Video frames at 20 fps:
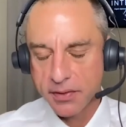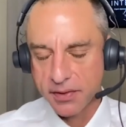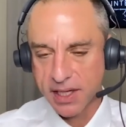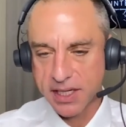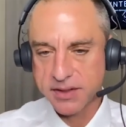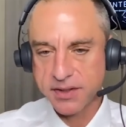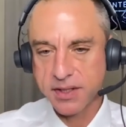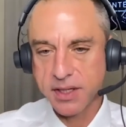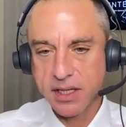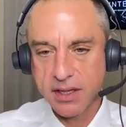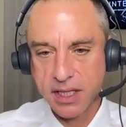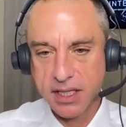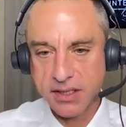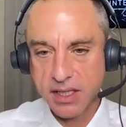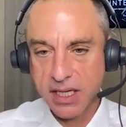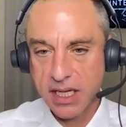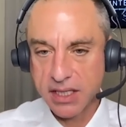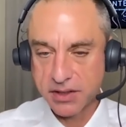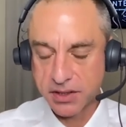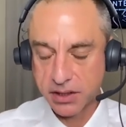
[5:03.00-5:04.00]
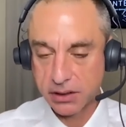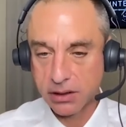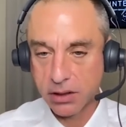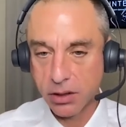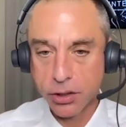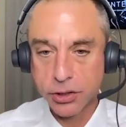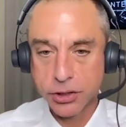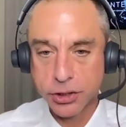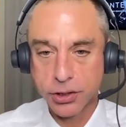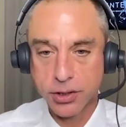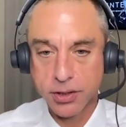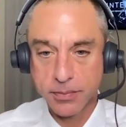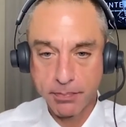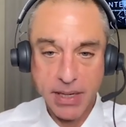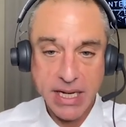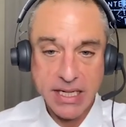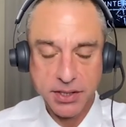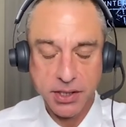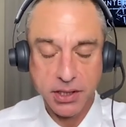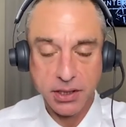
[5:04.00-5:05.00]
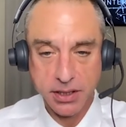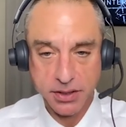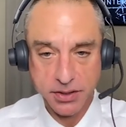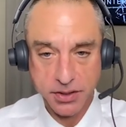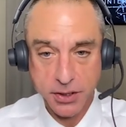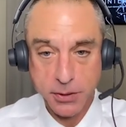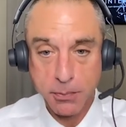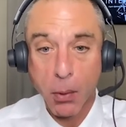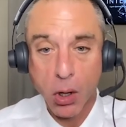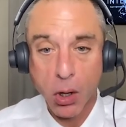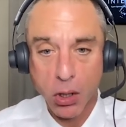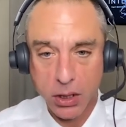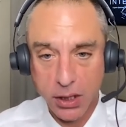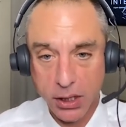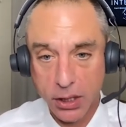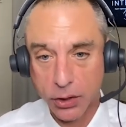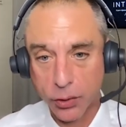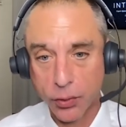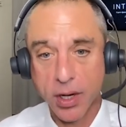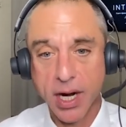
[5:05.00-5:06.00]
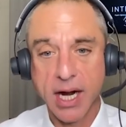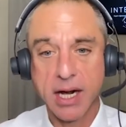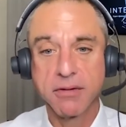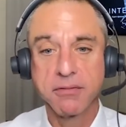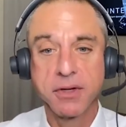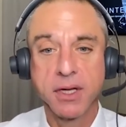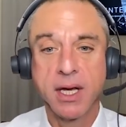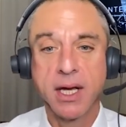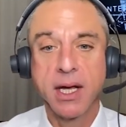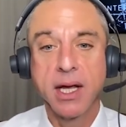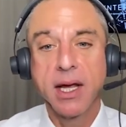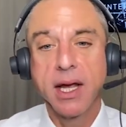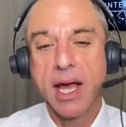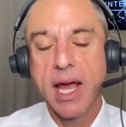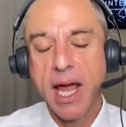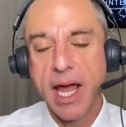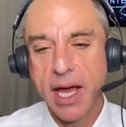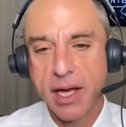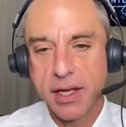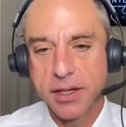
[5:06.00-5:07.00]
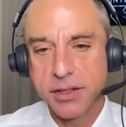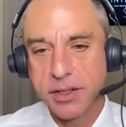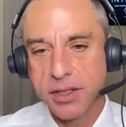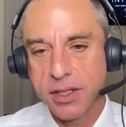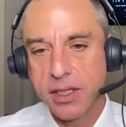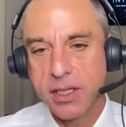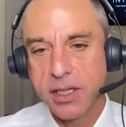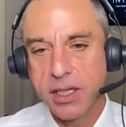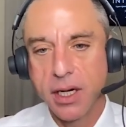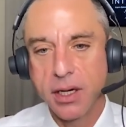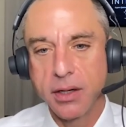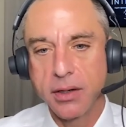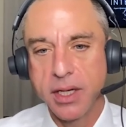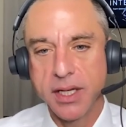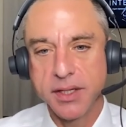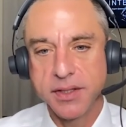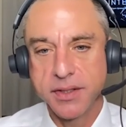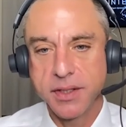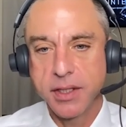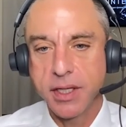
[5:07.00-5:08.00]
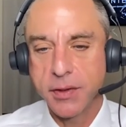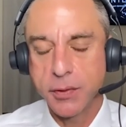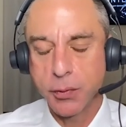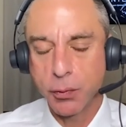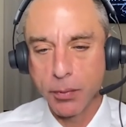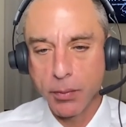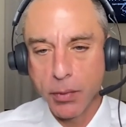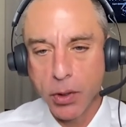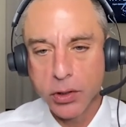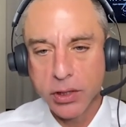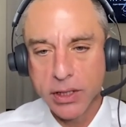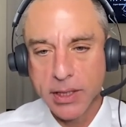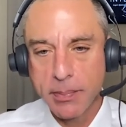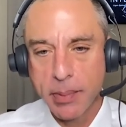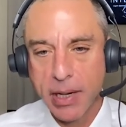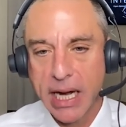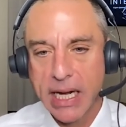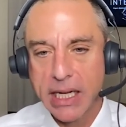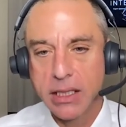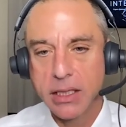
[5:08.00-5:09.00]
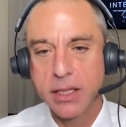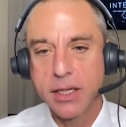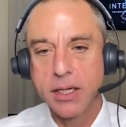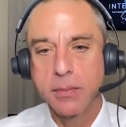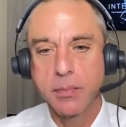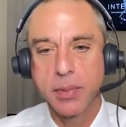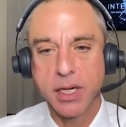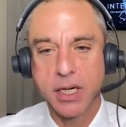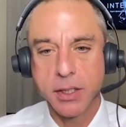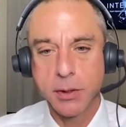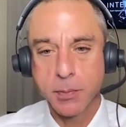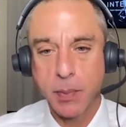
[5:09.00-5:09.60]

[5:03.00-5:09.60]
it's a larger, basically, it's a small aircraft, and it's remotely piloted, but it's